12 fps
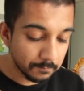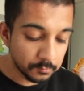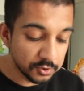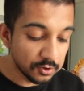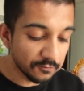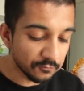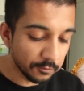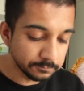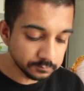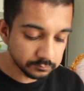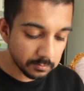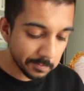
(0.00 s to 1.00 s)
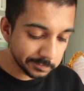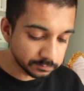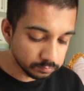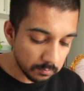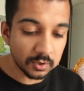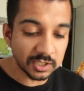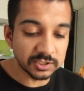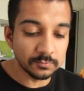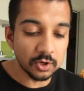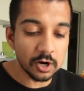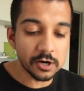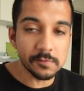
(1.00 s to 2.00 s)
Beautiful. We'll get some
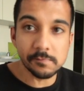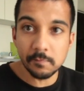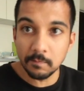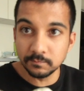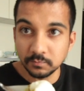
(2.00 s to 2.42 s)
yogurt,